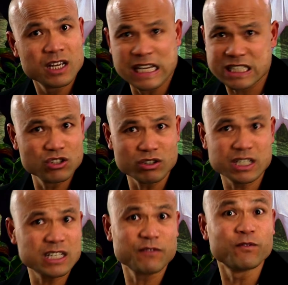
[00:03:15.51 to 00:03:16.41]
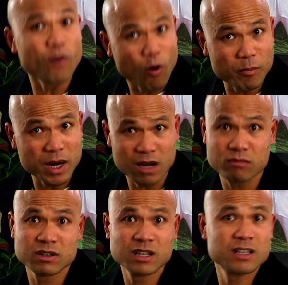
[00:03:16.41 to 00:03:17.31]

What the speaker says: It's not just the form alone.